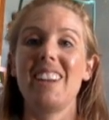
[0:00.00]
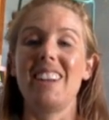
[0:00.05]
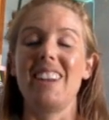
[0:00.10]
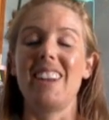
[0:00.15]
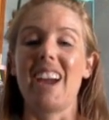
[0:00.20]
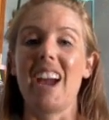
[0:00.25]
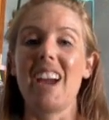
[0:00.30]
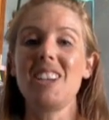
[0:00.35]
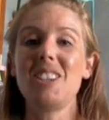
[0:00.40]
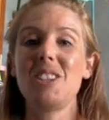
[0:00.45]

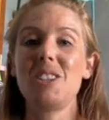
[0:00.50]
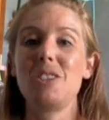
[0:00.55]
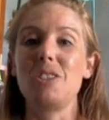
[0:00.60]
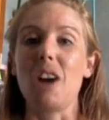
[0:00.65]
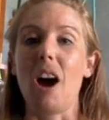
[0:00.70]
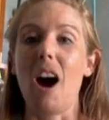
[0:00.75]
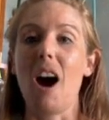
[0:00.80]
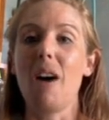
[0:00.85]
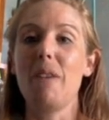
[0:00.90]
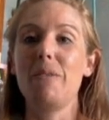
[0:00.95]
Nice
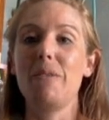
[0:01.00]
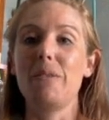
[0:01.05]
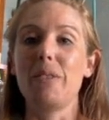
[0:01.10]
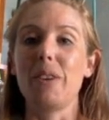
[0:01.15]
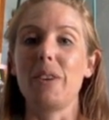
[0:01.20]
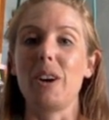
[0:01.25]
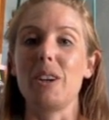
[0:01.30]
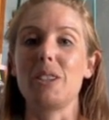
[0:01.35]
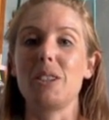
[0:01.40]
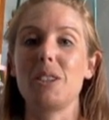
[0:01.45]
job,
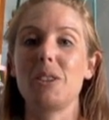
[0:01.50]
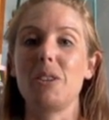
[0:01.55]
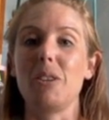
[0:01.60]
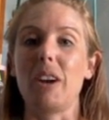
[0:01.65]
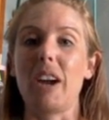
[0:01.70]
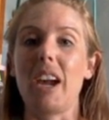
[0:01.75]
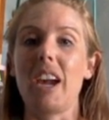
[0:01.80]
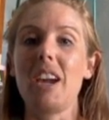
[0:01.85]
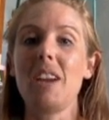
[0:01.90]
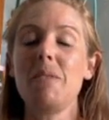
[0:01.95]
first
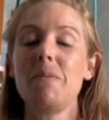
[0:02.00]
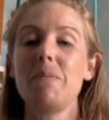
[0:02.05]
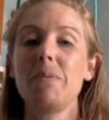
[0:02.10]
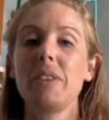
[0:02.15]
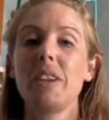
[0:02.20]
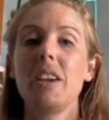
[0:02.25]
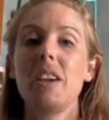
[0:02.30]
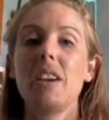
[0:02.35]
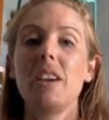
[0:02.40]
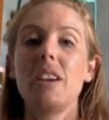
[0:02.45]
grade.
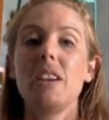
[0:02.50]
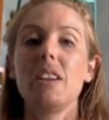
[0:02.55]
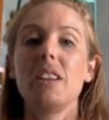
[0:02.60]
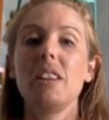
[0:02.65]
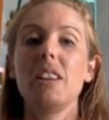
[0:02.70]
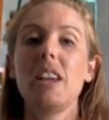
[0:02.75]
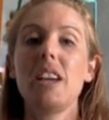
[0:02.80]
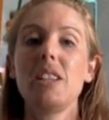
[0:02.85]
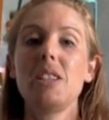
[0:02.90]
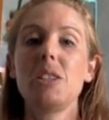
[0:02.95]

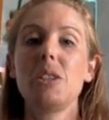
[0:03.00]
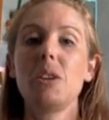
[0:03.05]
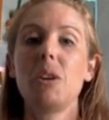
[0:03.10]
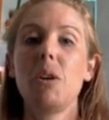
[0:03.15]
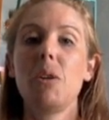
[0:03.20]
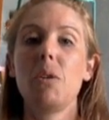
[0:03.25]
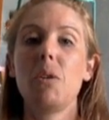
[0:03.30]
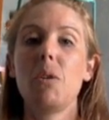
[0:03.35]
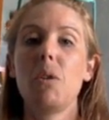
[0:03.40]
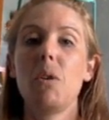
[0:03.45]
Let's
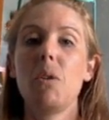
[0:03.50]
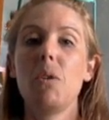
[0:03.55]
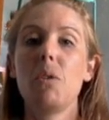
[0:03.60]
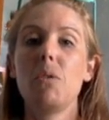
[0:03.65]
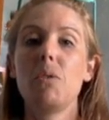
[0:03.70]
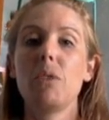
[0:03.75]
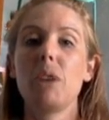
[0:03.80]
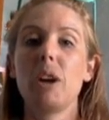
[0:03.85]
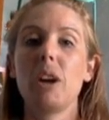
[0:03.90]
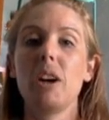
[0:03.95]
go
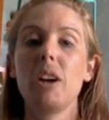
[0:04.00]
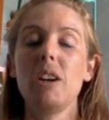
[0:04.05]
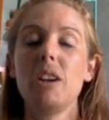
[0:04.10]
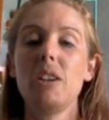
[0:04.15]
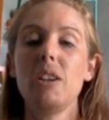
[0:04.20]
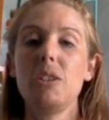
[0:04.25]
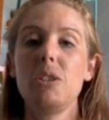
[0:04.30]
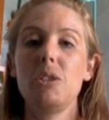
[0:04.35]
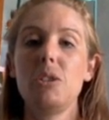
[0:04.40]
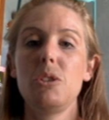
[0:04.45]
over
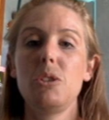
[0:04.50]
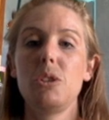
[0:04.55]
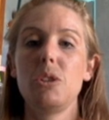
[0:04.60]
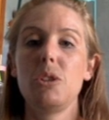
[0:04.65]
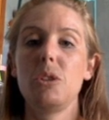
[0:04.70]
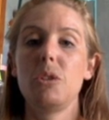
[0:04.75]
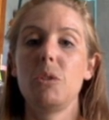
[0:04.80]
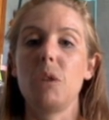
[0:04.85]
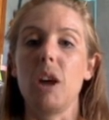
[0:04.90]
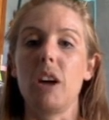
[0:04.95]

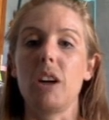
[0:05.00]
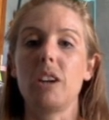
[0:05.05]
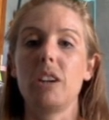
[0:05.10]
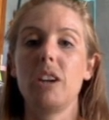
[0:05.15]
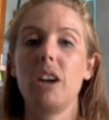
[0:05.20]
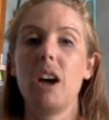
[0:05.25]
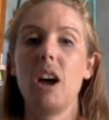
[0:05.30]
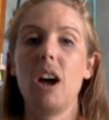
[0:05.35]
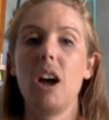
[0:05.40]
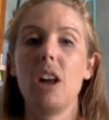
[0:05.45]
to our
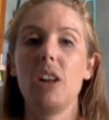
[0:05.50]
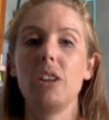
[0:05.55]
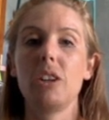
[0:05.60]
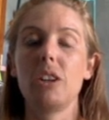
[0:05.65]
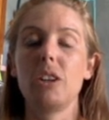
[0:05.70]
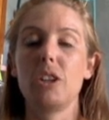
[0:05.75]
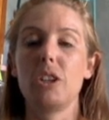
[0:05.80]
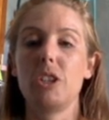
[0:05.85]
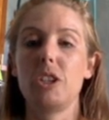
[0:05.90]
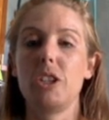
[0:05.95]

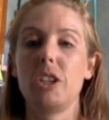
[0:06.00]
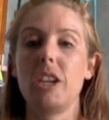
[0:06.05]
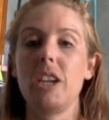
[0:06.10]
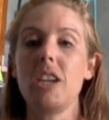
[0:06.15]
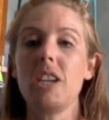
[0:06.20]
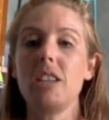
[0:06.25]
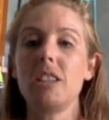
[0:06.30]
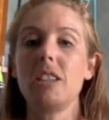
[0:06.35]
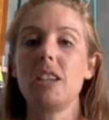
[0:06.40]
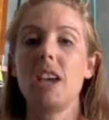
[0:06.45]
color
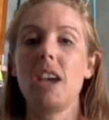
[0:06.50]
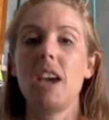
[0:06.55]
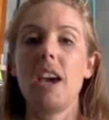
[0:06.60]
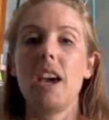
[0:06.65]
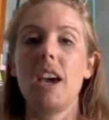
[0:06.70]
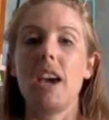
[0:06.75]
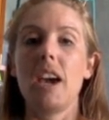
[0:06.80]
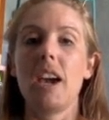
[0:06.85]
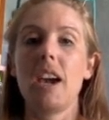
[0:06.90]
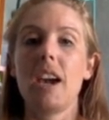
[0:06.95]
sheet,
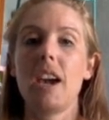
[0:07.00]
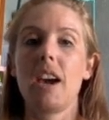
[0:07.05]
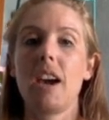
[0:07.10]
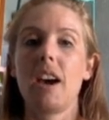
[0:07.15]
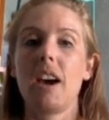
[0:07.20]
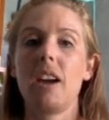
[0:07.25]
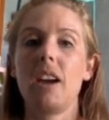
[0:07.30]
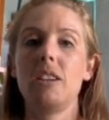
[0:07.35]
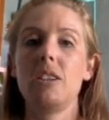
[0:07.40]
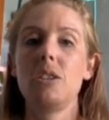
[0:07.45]

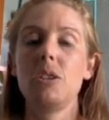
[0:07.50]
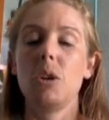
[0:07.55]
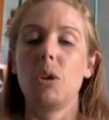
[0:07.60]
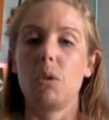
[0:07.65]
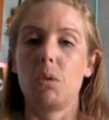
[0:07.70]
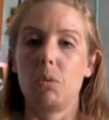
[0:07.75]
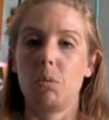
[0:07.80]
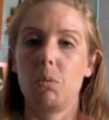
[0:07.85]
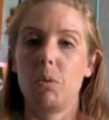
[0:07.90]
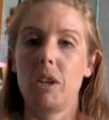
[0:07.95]
and
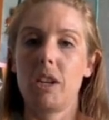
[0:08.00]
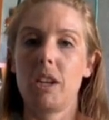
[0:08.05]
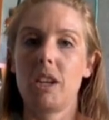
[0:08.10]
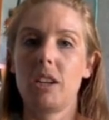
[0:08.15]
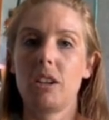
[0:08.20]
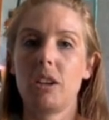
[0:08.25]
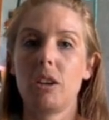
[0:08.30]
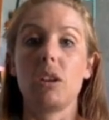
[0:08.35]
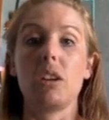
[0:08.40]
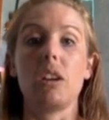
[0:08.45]
we
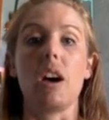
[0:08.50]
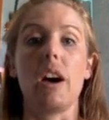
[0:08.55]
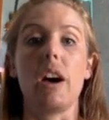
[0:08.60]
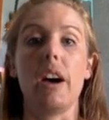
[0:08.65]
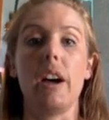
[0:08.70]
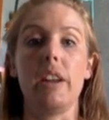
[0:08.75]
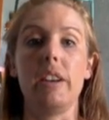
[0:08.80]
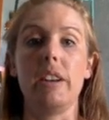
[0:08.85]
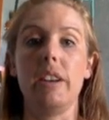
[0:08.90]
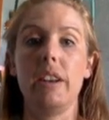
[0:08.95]
need
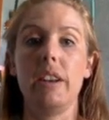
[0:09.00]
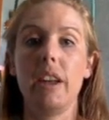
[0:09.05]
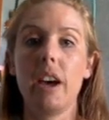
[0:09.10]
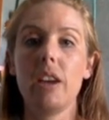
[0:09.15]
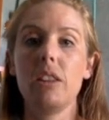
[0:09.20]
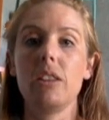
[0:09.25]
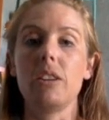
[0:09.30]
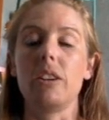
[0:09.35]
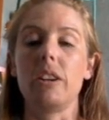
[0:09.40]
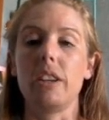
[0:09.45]

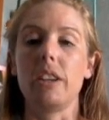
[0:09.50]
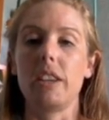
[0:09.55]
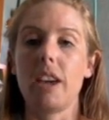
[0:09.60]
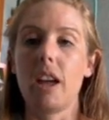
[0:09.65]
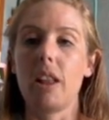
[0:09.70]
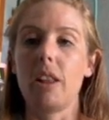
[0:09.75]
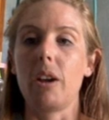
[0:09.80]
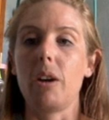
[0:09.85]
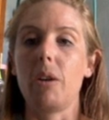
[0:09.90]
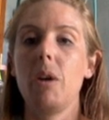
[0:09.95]
another
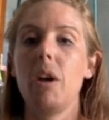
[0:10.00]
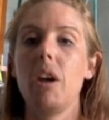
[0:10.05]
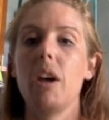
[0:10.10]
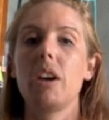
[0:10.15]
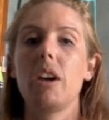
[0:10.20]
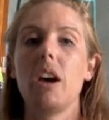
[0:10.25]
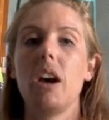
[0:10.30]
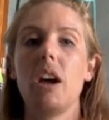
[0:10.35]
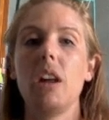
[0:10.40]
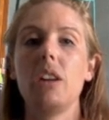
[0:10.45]
yellow.
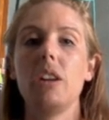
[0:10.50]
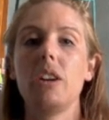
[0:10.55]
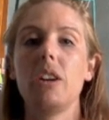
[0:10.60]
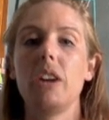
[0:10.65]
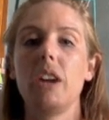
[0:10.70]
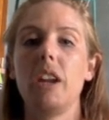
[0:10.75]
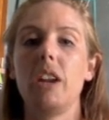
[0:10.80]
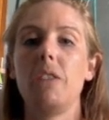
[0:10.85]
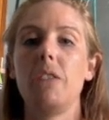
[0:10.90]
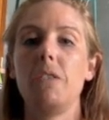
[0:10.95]
Color
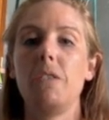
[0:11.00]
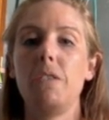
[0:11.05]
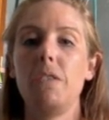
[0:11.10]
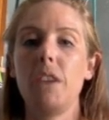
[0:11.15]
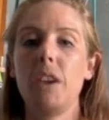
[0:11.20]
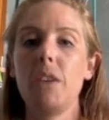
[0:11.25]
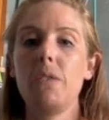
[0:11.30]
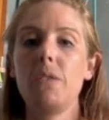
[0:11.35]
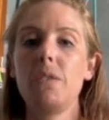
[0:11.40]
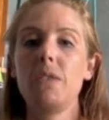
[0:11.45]
in
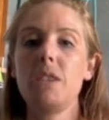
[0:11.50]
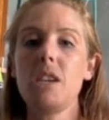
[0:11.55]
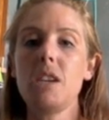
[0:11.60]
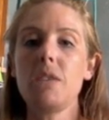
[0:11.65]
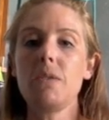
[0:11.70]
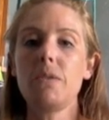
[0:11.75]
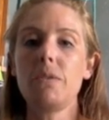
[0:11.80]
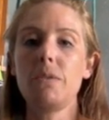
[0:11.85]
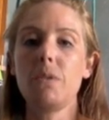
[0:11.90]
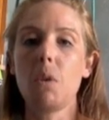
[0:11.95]

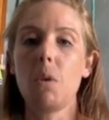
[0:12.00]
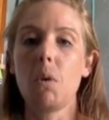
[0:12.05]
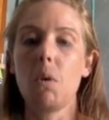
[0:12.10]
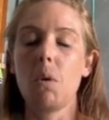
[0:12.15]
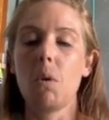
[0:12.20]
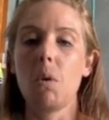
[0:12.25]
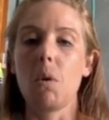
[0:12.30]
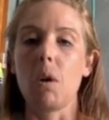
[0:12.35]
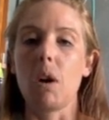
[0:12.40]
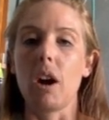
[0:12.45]

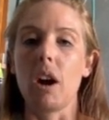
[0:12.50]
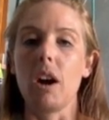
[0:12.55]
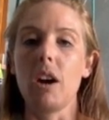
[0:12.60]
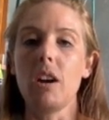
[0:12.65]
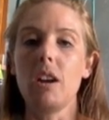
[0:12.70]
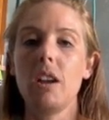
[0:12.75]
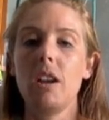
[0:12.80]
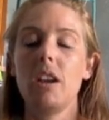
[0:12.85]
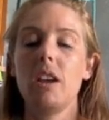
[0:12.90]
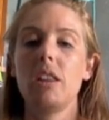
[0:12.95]

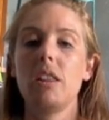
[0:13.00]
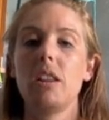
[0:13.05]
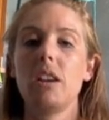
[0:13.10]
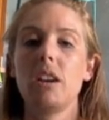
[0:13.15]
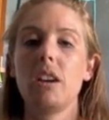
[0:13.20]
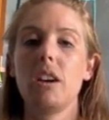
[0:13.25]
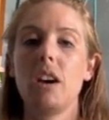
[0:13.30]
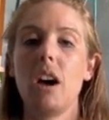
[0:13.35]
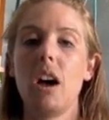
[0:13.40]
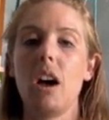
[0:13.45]
54,
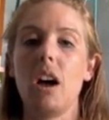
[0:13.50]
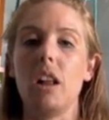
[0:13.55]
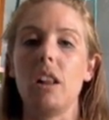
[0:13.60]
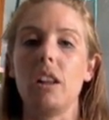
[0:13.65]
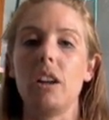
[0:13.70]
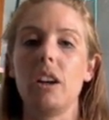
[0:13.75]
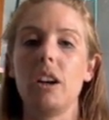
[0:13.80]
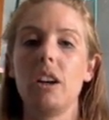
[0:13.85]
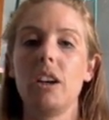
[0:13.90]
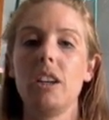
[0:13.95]
the
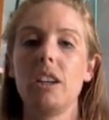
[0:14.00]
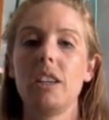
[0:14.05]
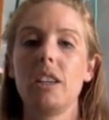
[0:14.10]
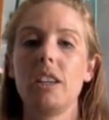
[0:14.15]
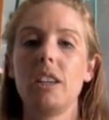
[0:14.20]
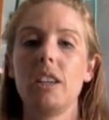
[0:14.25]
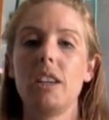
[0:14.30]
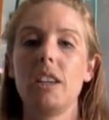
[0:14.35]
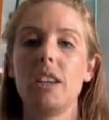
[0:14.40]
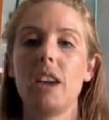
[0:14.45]
color
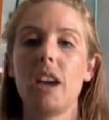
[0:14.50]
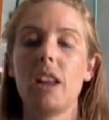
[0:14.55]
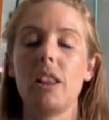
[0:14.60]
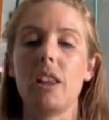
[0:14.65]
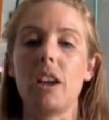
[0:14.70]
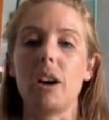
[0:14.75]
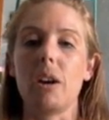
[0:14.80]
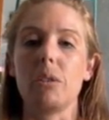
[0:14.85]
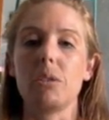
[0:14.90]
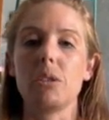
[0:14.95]

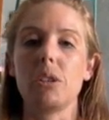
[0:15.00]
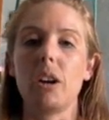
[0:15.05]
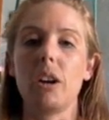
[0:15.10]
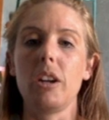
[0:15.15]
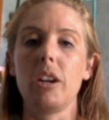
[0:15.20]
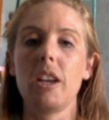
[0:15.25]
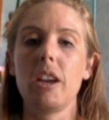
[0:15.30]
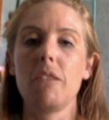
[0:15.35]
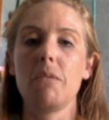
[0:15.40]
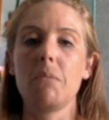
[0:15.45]
yellow. So I
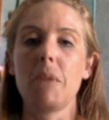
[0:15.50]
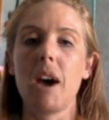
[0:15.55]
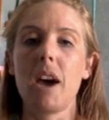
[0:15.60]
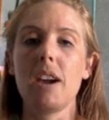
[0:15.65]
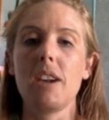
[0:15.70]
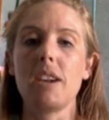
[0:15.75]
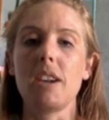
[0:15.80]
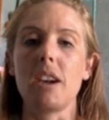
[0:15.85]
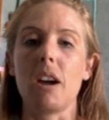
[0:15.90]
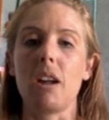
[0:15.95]
already have
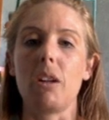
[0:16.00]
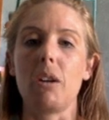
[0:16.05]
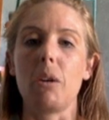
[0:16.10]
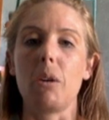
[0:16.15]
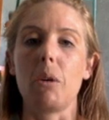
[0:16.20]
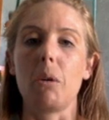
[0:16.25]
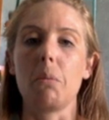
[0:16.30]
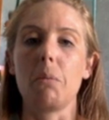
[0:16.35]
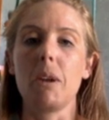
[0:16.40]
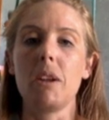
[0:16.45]
my
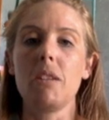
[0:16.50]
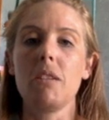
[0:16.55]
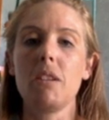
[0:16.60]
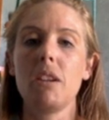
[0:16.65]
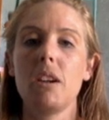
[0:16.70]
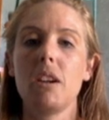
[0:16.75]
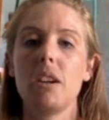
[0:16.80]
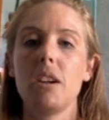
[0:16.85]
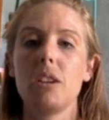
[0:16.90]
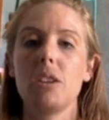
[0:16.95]
yellow open.
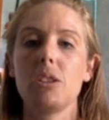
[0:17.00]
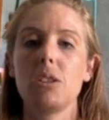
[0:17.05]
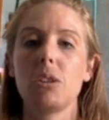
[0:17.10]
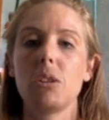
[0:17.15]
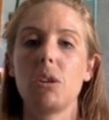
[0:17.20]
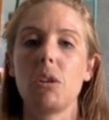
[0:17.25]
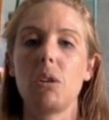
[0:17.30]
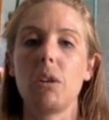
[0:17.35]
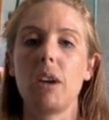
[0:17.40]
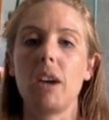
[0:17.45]
So
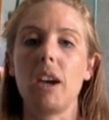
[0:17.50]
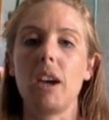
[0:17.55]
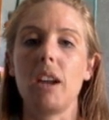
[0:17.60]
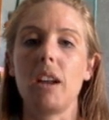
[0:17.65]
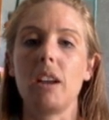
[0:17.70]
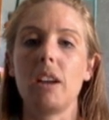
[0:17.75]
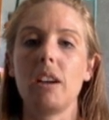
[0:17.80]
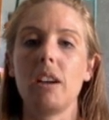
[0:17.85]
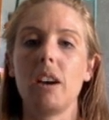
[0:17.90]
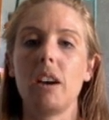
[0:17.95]
go ahead
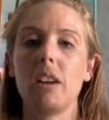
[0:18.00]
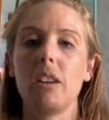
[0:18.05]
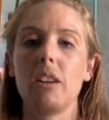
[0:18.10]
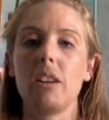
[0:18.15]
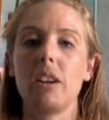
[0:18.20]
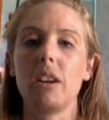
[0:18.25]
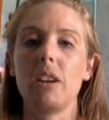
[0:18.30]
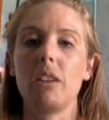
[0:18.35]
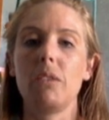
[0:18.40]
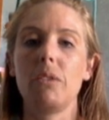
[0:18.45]
and color
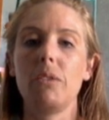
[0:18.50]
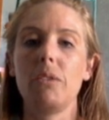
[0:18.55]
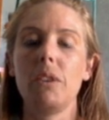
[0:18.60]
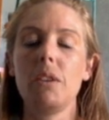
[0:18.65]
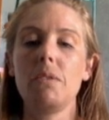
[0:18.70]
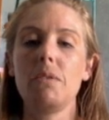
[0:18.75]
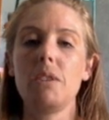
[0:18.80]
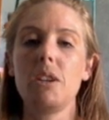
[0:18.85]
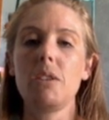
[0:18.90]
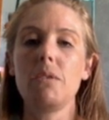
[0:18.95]
in
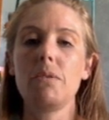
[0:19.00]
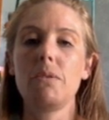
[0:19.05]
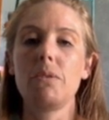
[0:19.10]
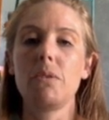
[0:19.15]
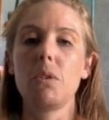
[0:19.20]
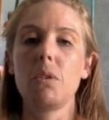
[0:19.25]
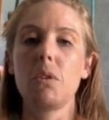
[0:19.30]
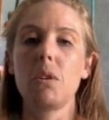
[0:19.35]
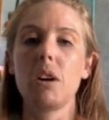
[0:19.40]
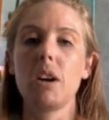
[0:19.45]

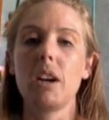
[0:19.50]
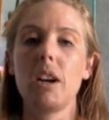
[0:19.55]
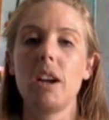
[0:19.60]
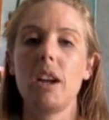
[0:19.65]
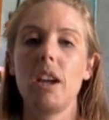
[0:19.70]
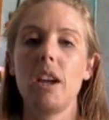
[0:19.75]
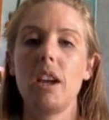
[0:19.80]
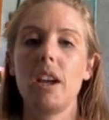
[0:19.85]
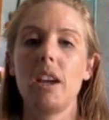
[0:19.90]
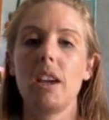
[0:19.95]
54
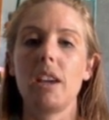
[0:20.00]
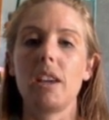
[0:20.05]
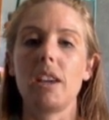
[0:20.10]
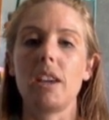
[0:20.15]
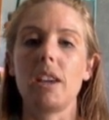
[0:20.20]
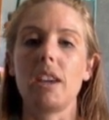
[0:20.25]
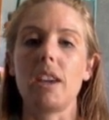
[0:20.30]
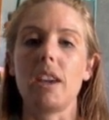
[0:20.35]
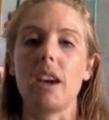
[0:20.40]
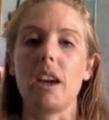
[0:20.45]

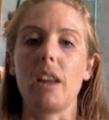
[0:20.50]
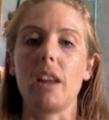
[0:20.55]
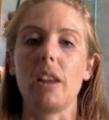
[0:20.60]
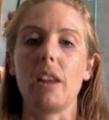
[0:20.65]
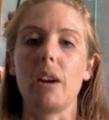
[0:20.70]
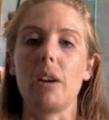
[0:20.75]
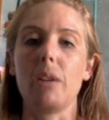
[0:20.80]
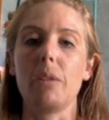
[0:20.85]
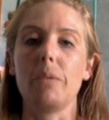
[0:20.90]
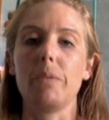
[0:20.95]
yellow.